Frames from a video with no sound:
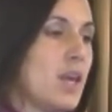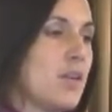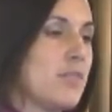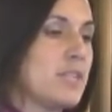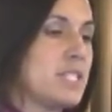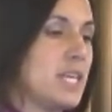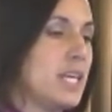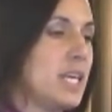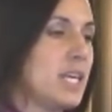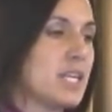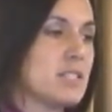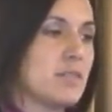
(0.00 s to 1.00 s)

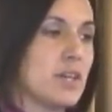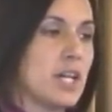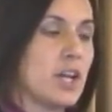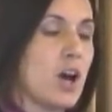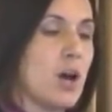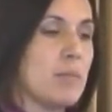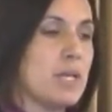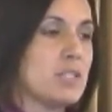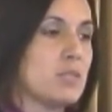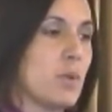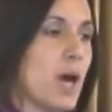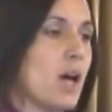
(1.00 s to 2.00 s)
Fatigue is very common
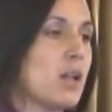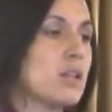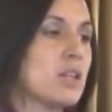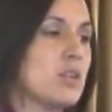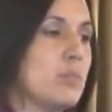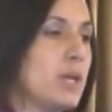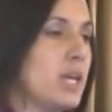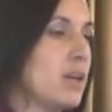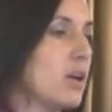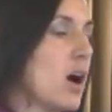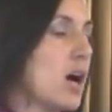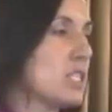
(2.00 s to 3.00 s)
as well. Could be
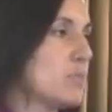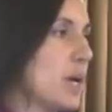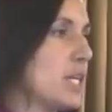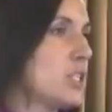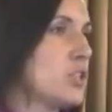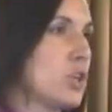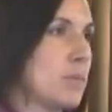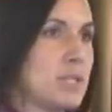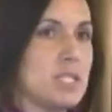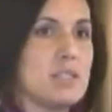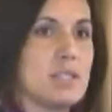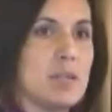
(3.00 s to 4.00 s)
caused by
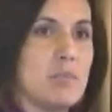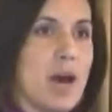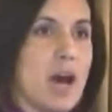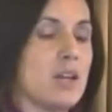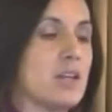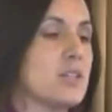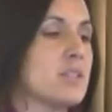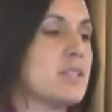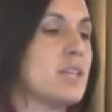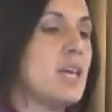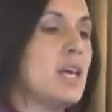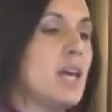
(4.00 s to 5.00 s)
disrupted sleep
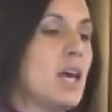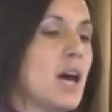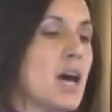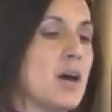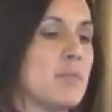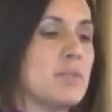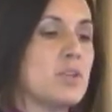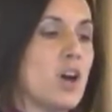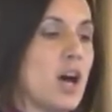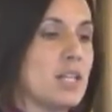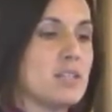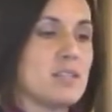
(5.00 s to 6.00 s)
patterns,
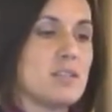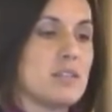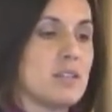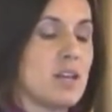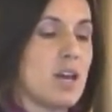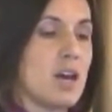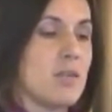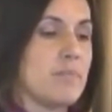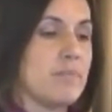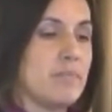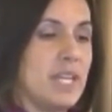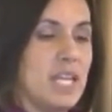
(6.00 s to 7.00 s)
not
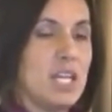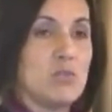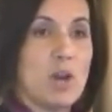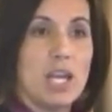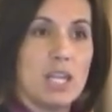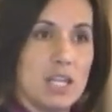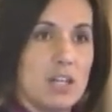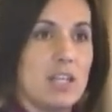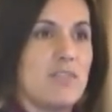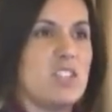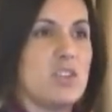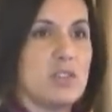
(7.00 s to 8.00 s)
eating
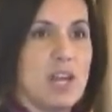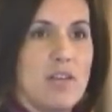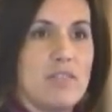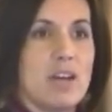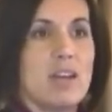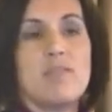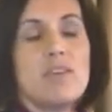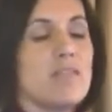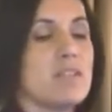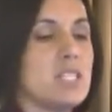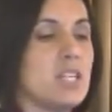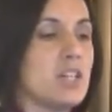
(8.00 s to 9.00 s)
regularly. If you
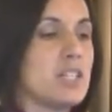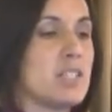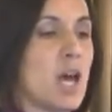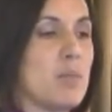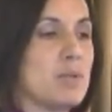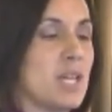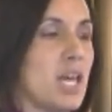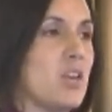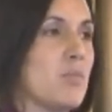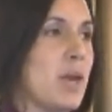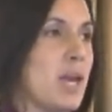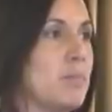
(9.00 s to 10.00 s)
have a decreased appetite,
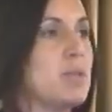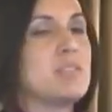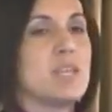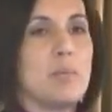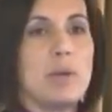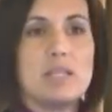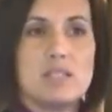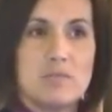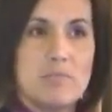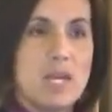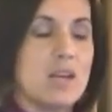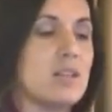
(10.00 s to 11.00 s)
you may be skipping
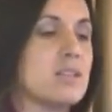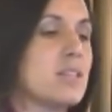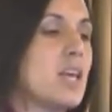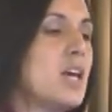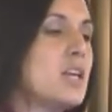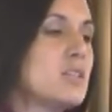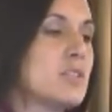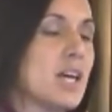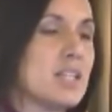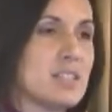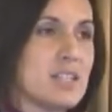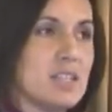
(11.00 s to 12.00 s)
some meals, so
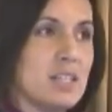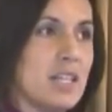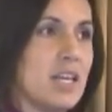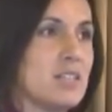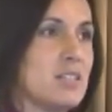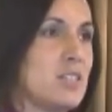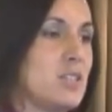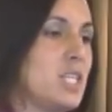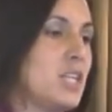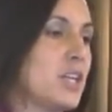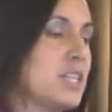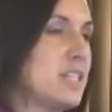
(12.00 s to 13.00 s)
that's going to lend to
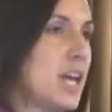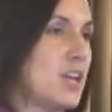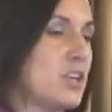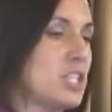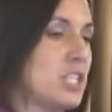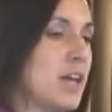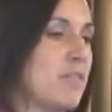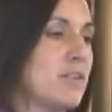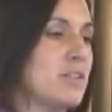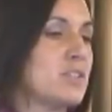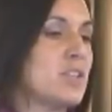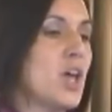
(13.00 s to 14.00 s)
decreased energy
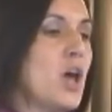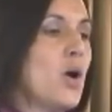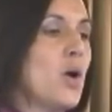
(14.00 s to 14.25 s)
levels.